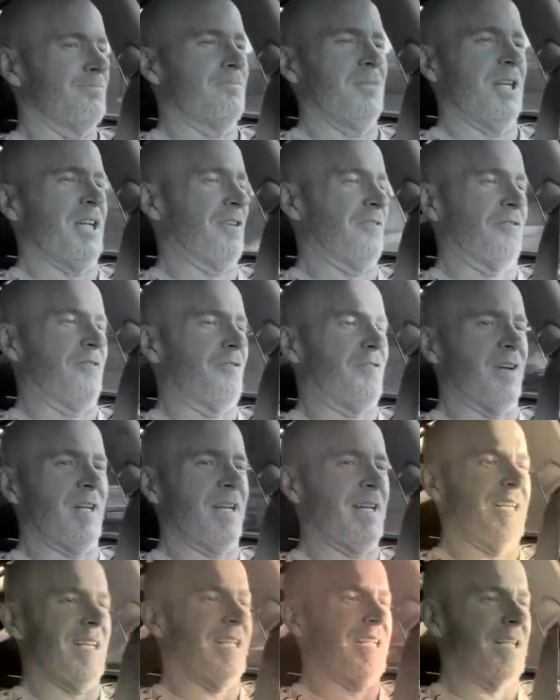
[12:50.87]

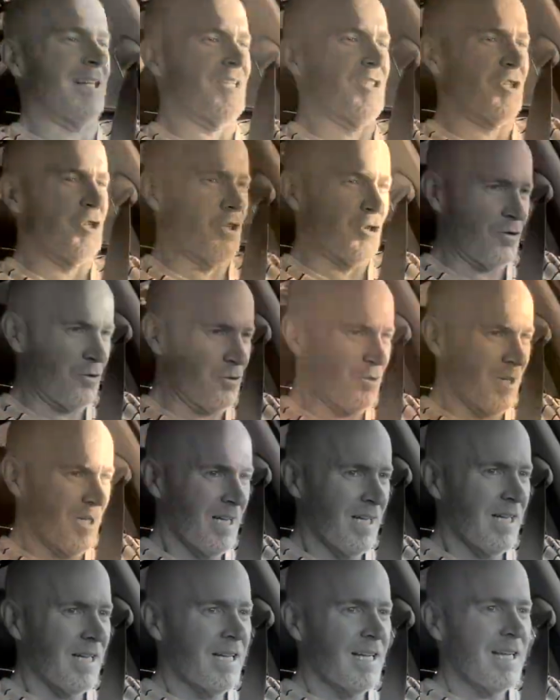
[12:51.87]
Infiniti can do.
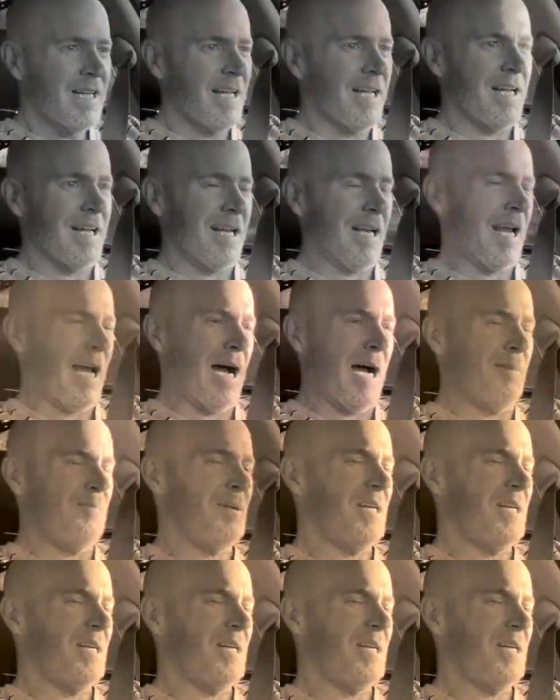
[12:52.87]
And I'm